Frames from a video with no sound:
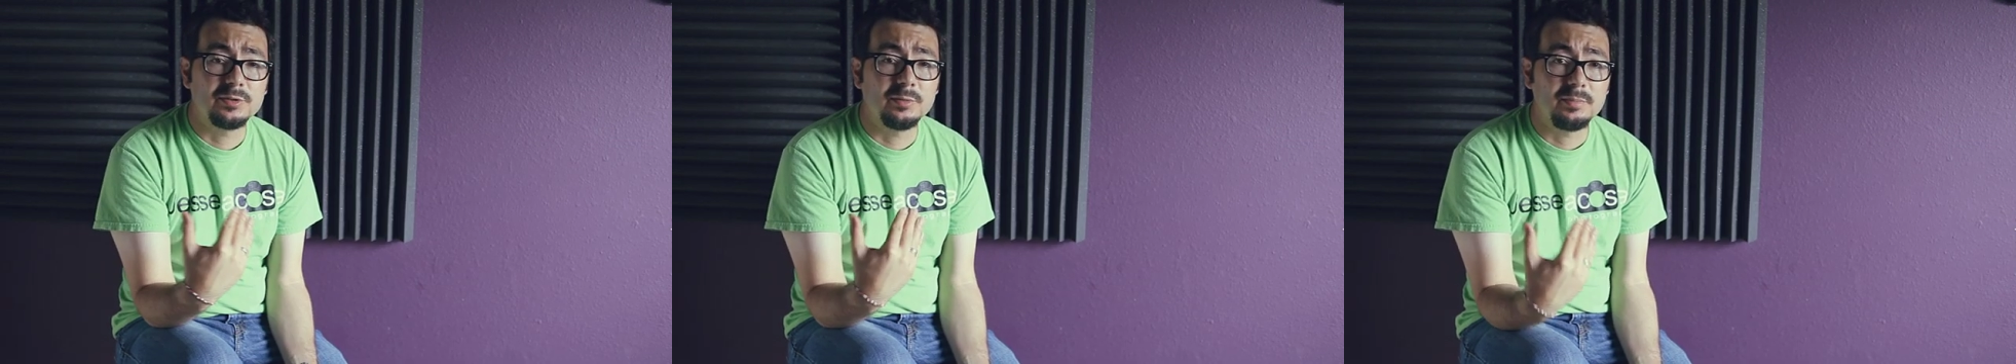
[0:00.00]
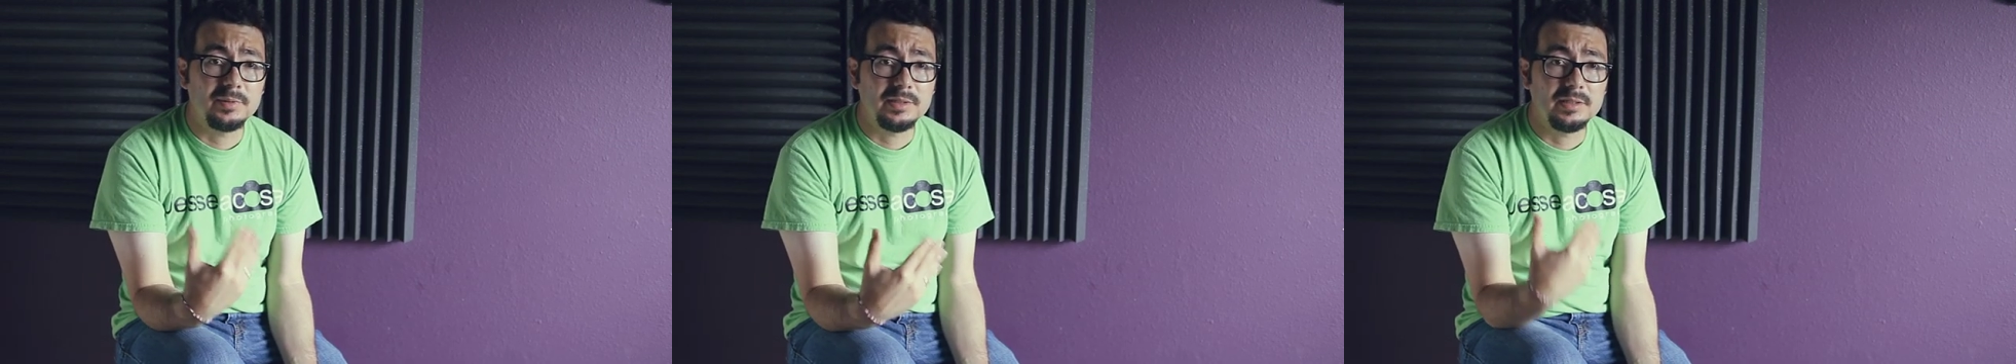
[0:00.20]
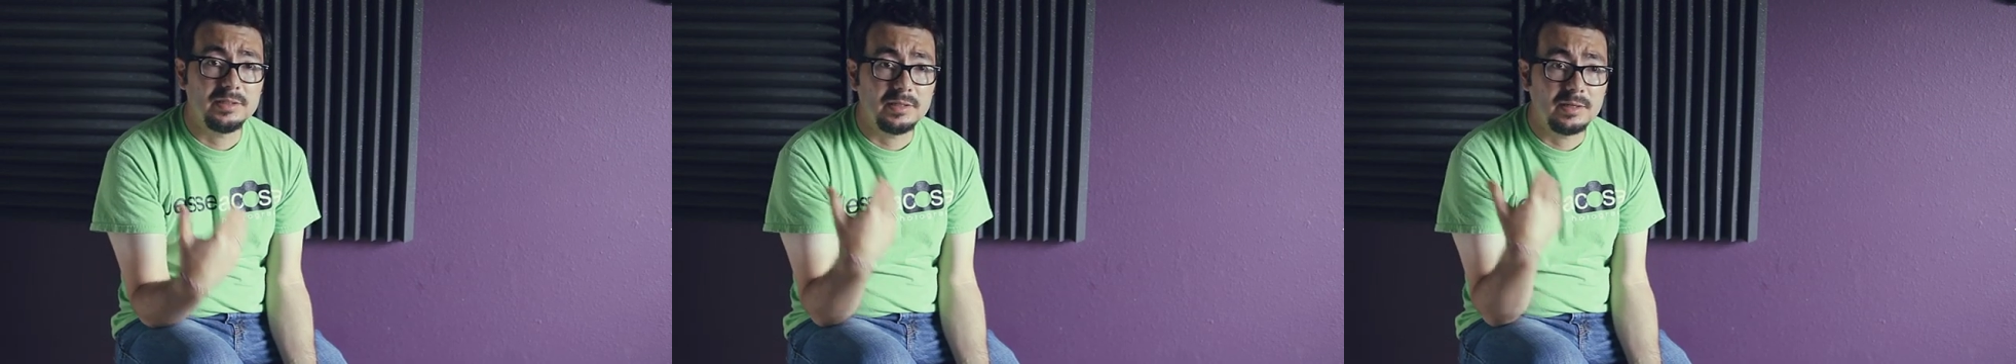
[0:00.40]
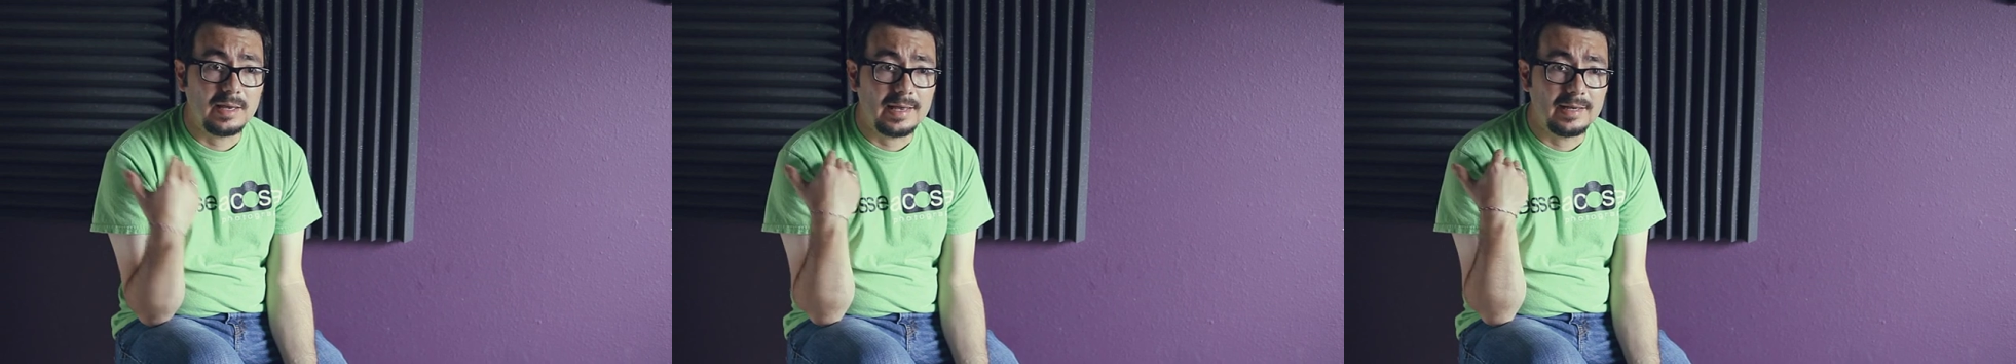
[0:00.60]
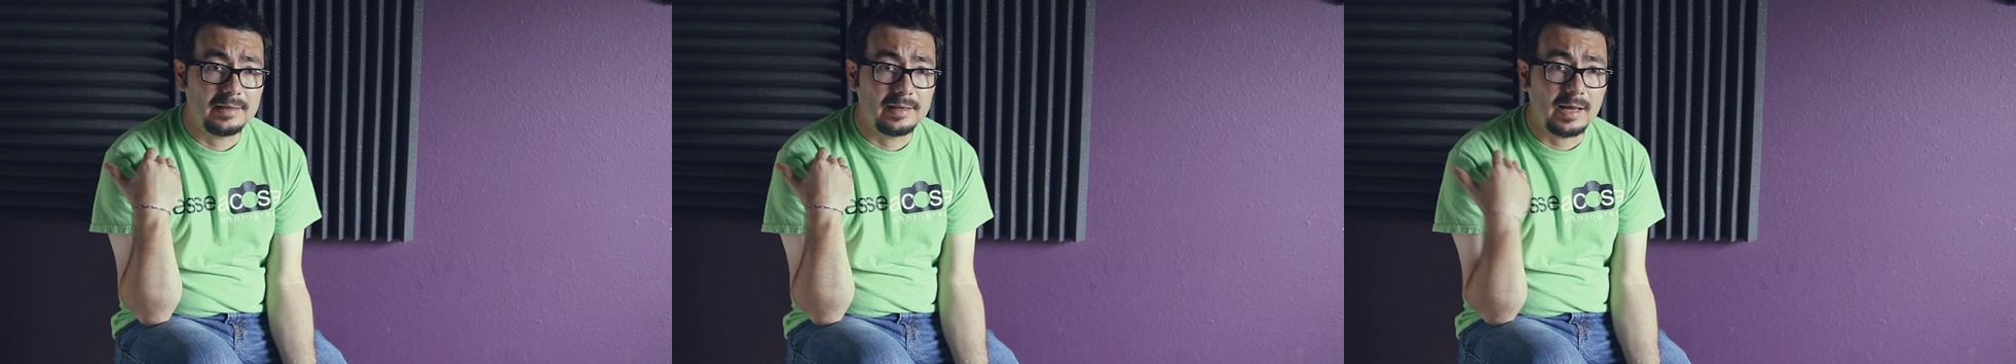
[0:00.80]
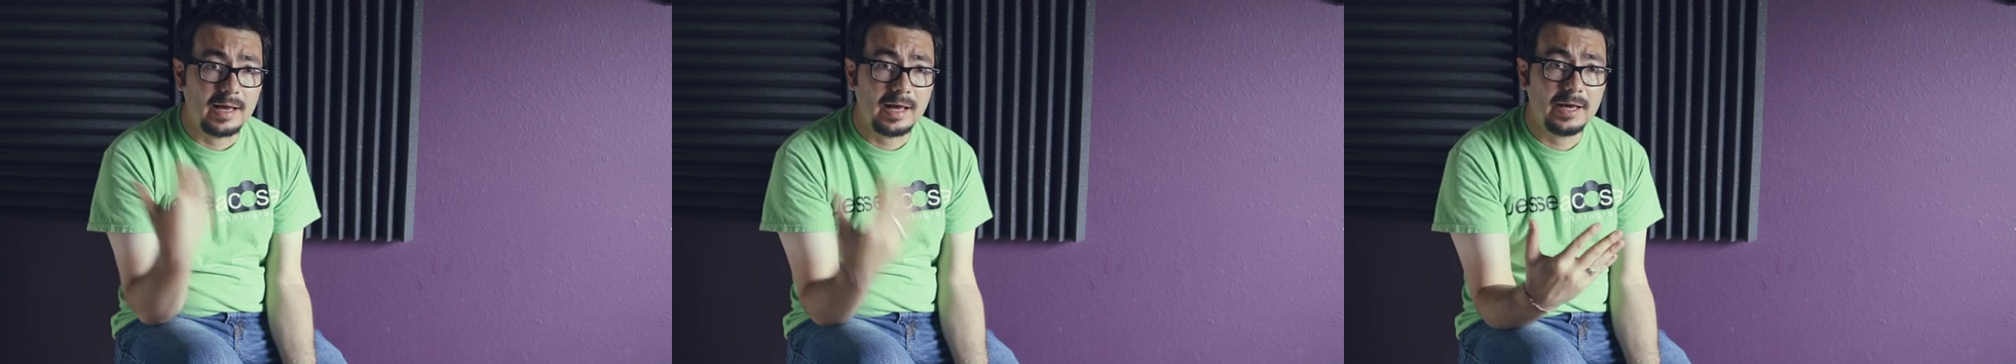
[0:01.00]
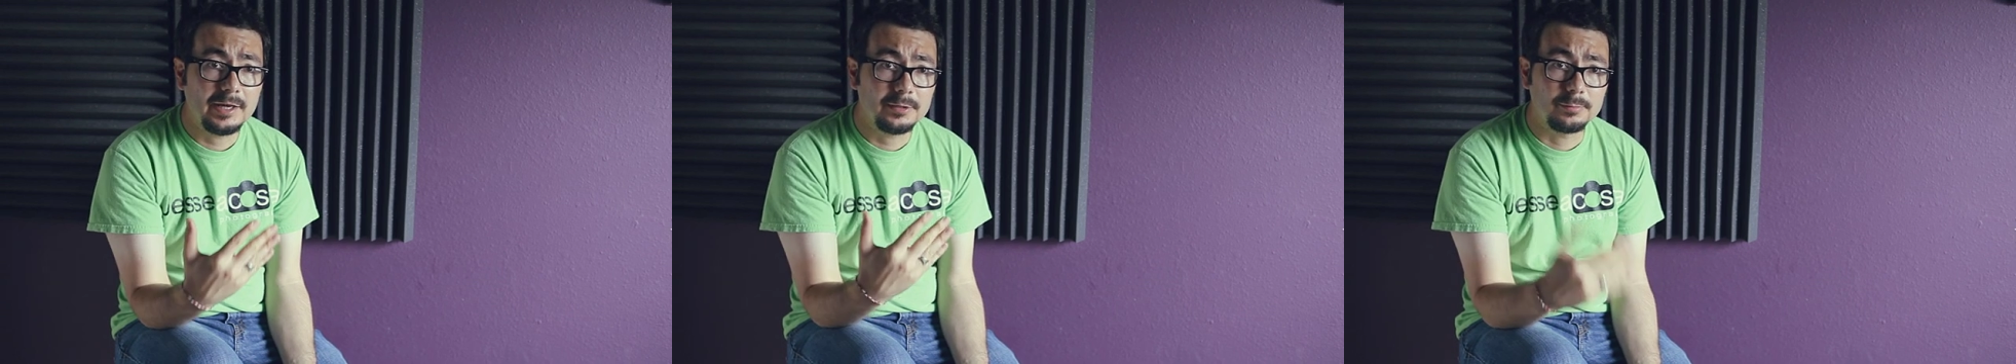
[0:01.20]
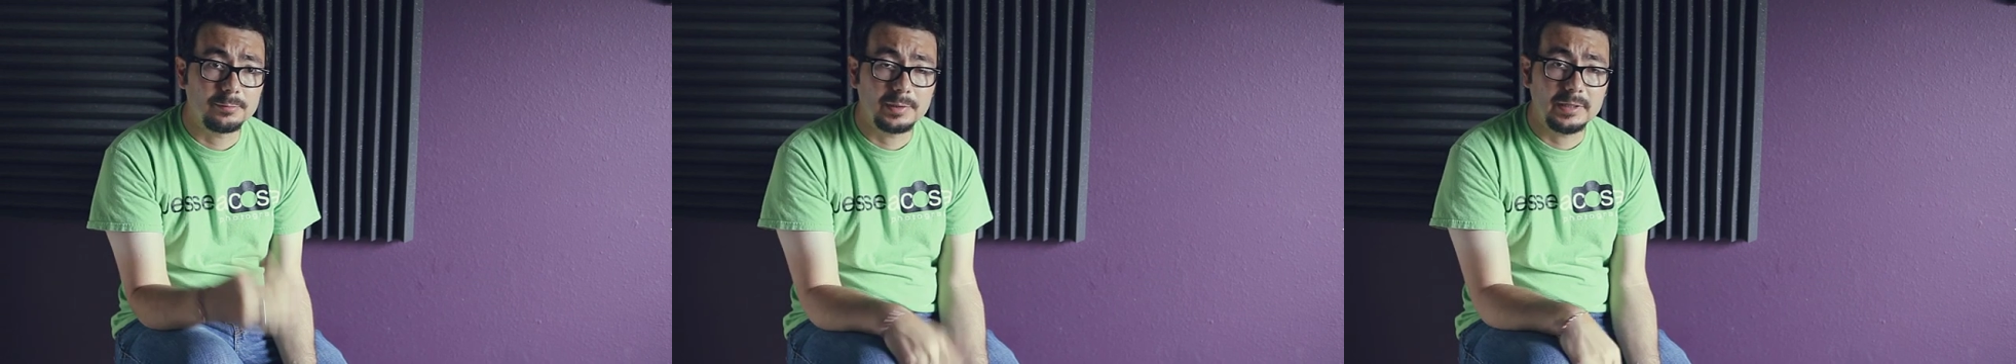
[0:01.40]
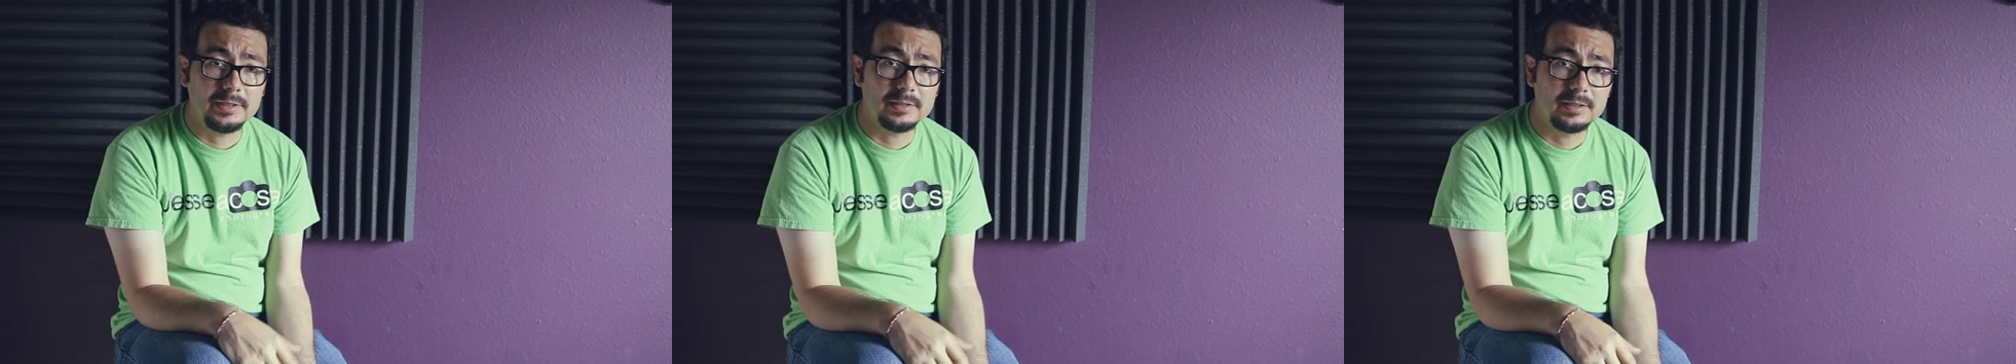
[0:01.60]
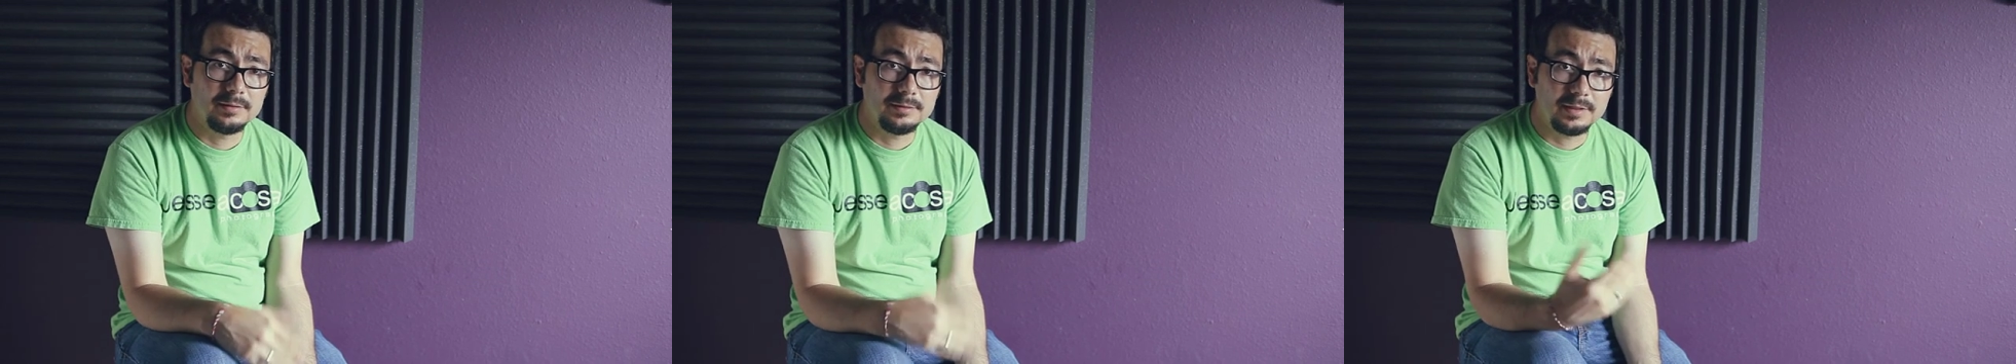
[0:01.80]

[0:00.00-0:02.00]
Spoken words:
to be at higher rate